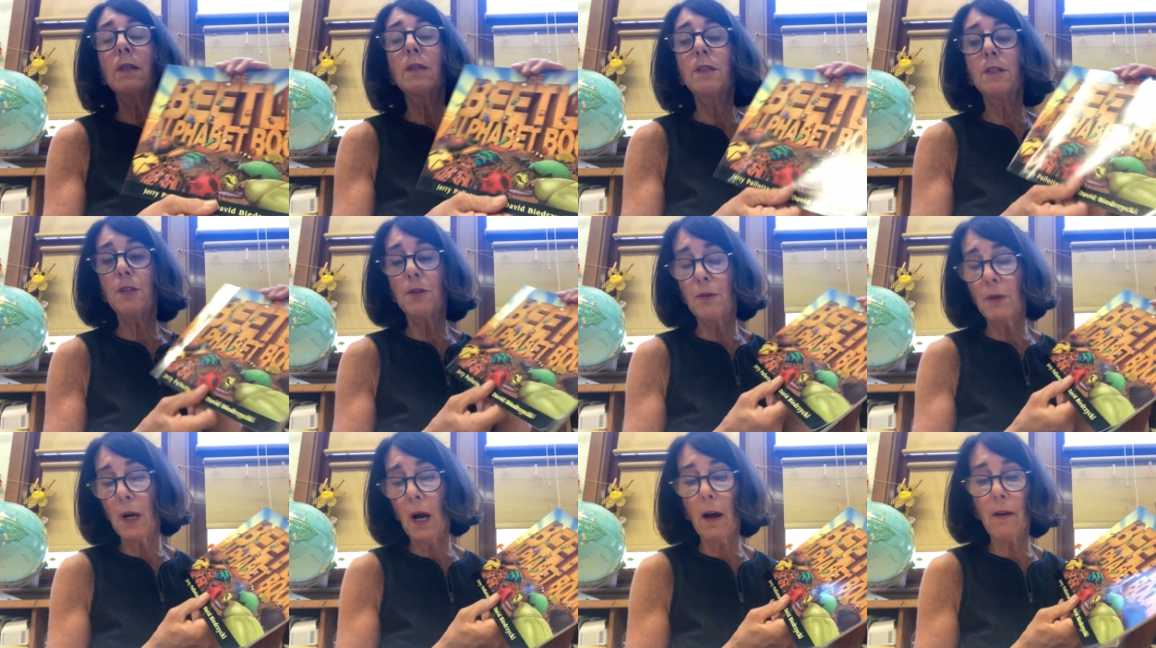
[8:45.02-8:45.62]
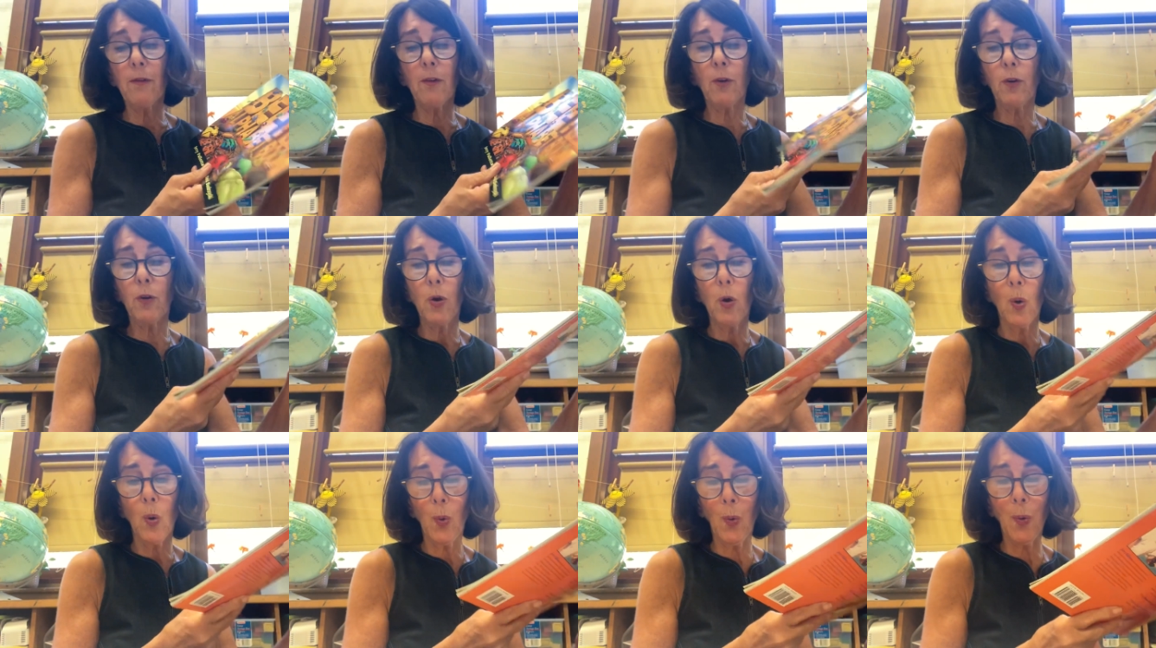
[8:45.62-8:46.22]
to cover
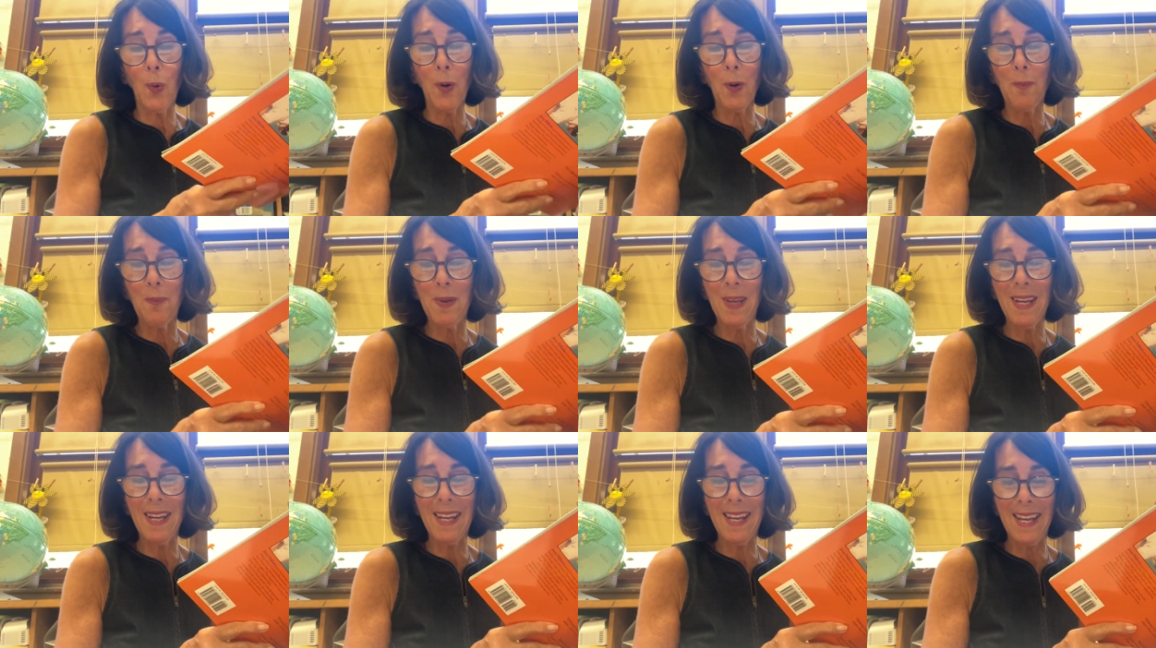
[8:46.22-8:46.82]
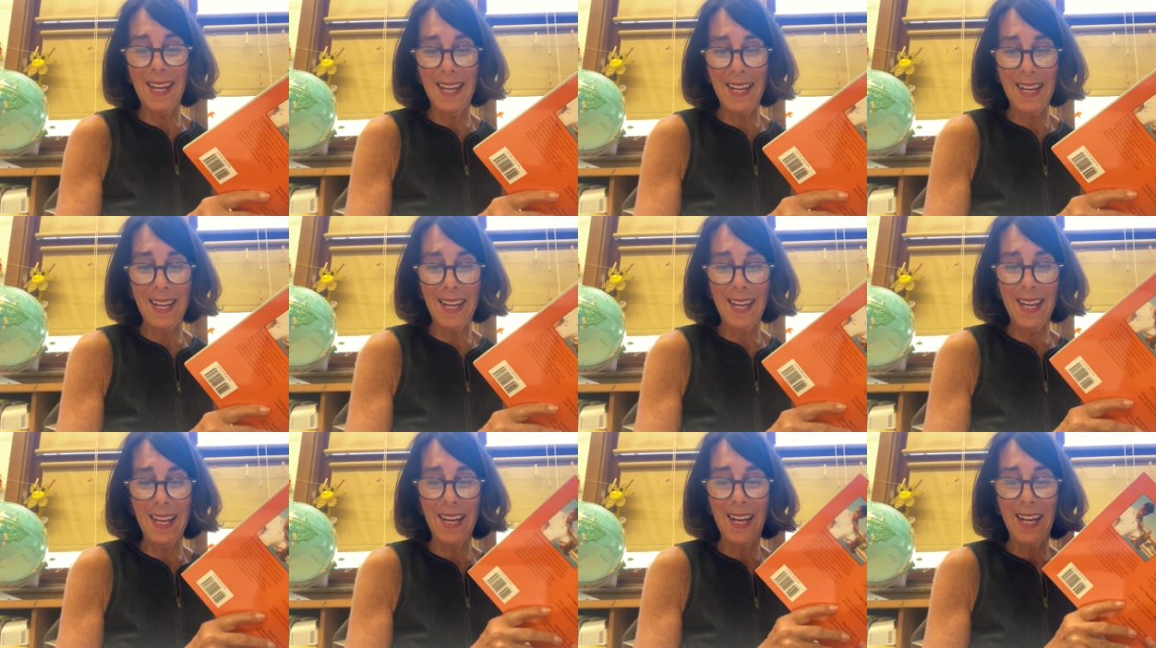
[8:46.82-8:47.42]
or
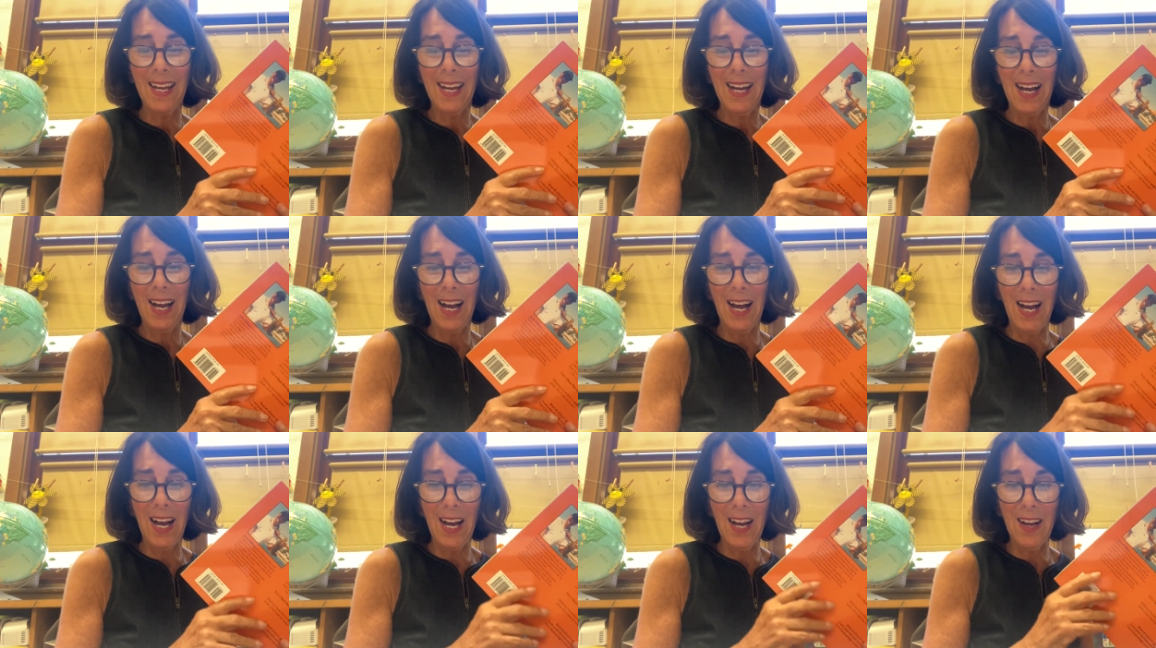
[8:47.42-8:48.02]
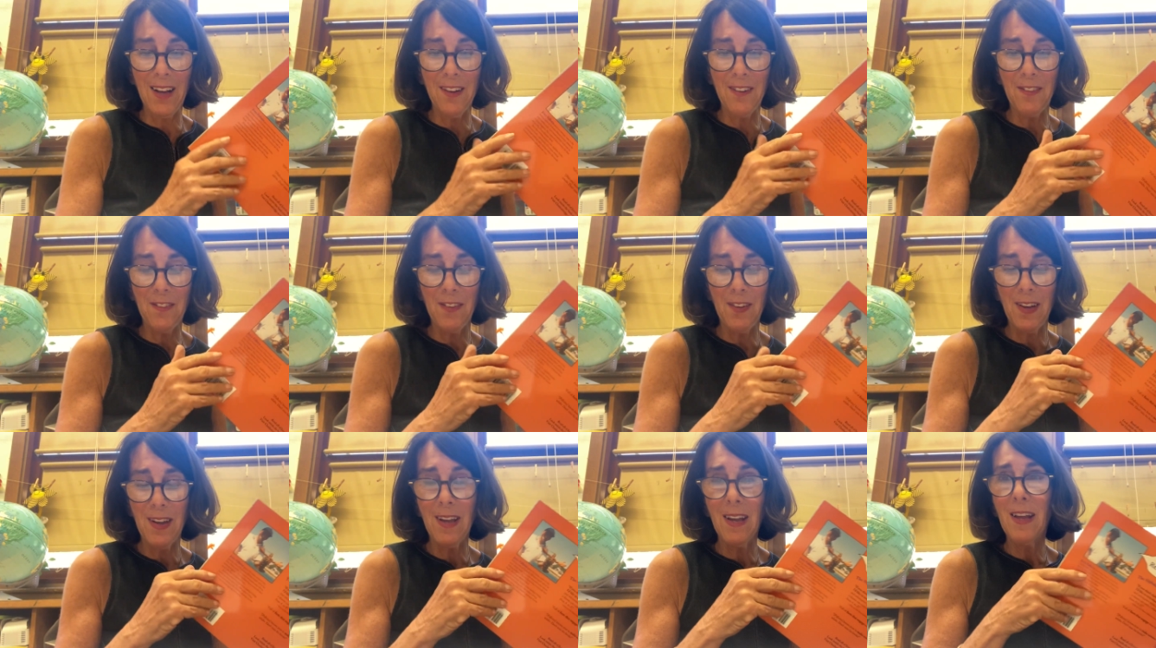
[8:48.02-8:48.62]
beginning of
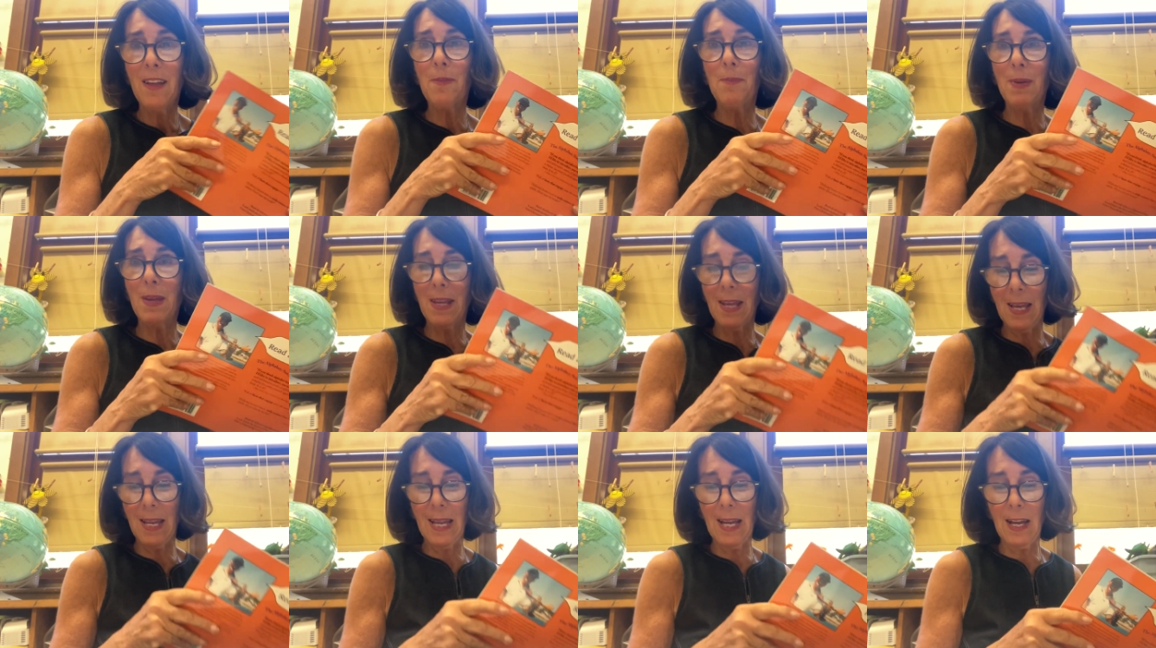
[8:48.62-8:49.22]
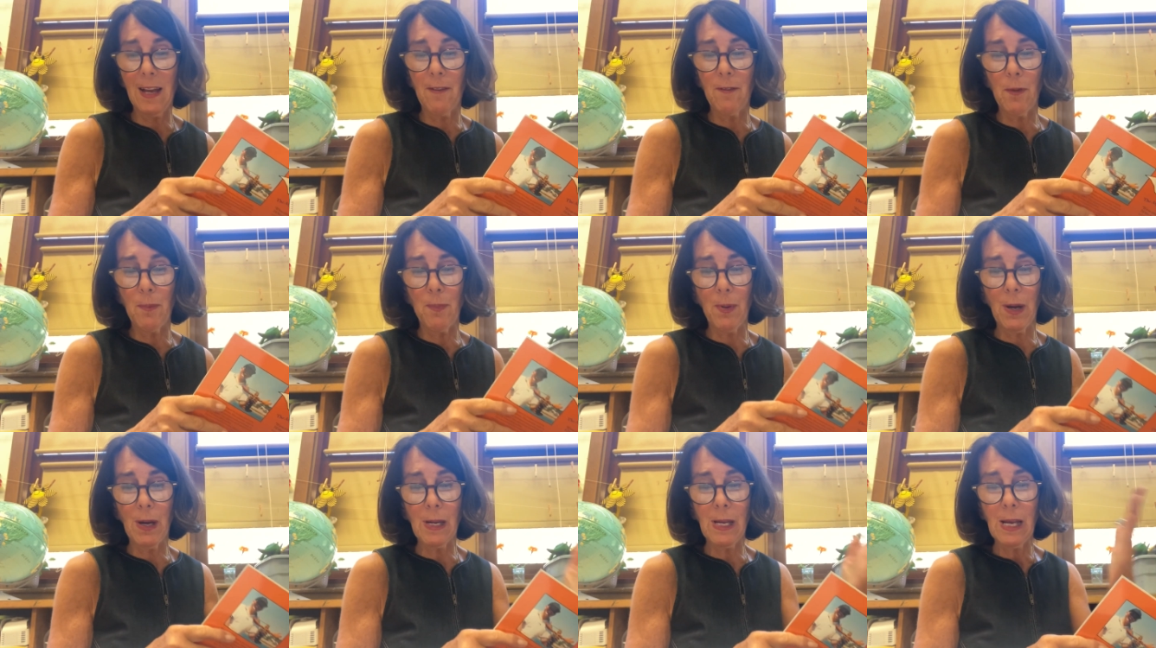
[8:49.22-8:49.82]
beginning of a
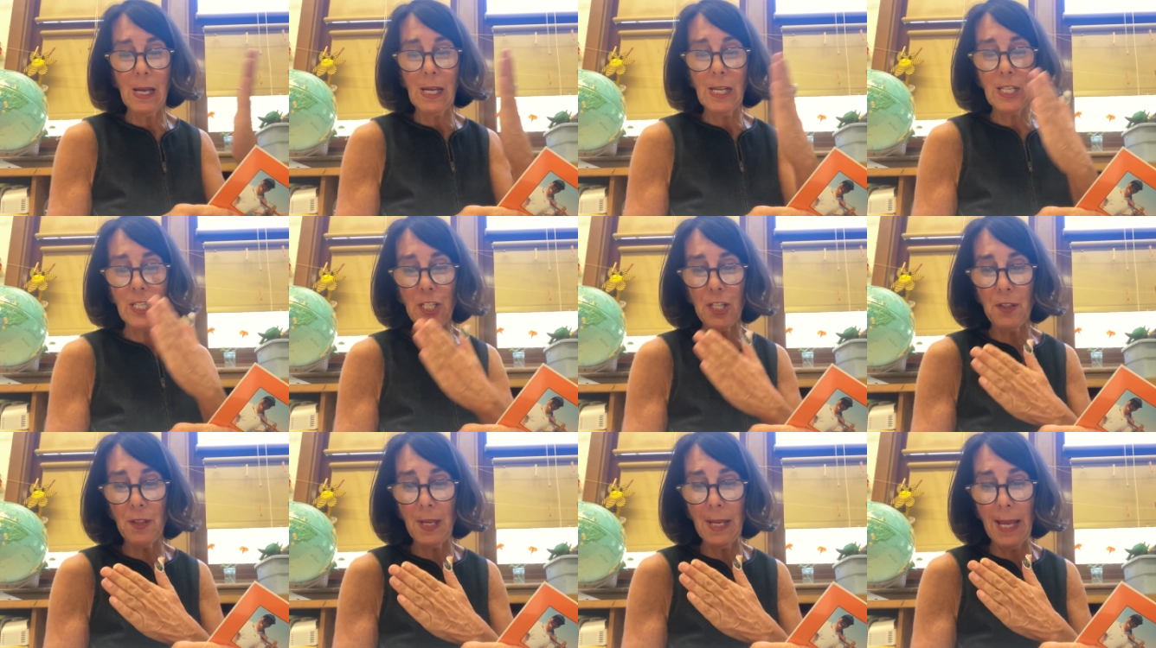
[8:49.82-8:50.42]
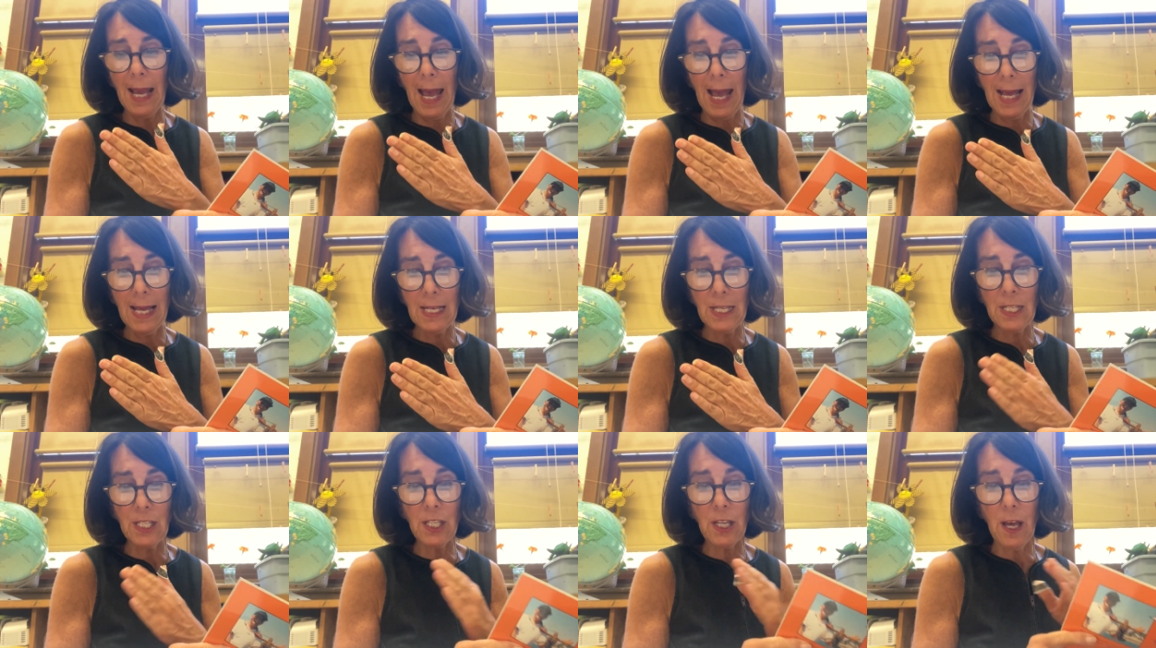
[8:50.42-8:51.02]
book to the
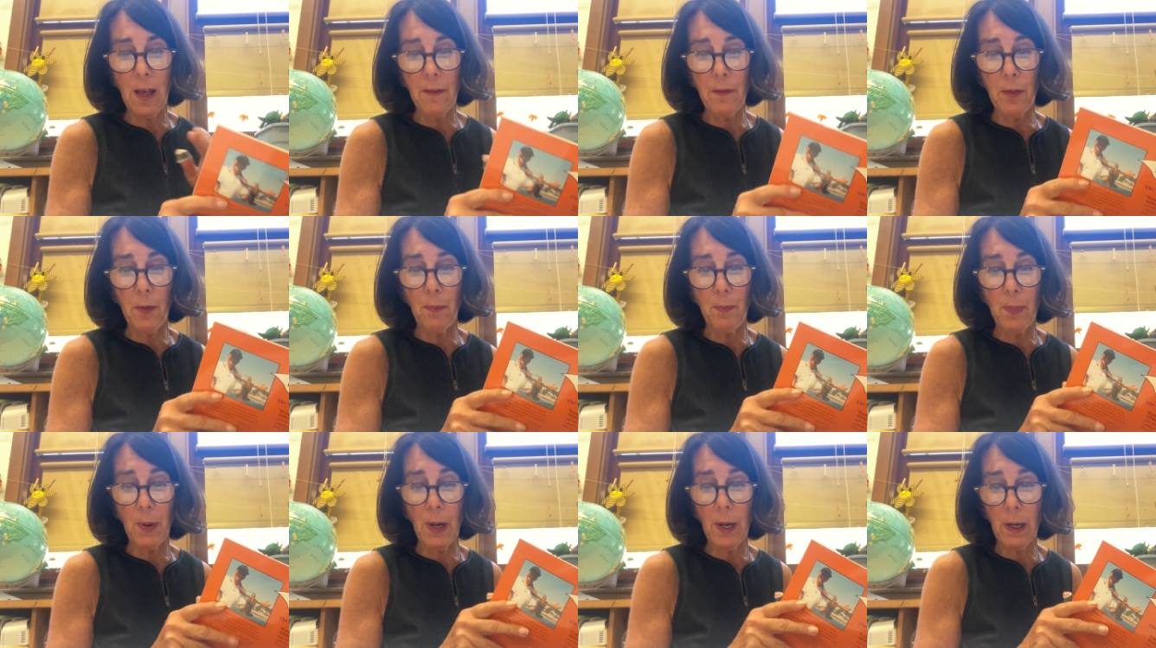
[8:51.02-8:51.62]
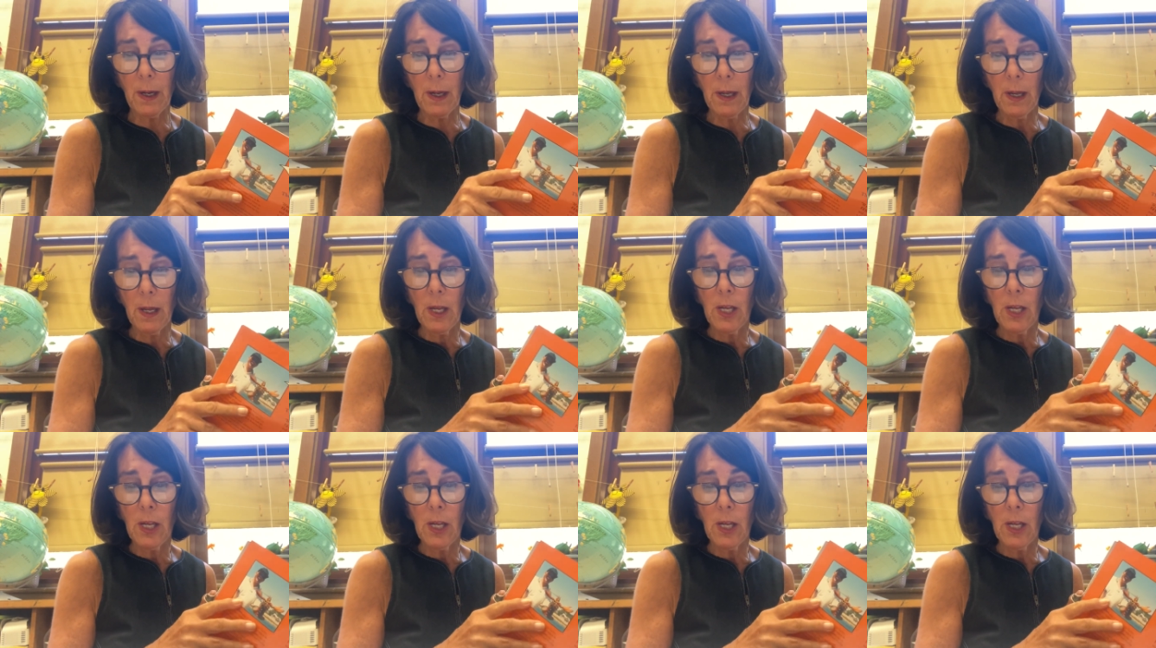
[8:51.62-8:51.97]
end of the book.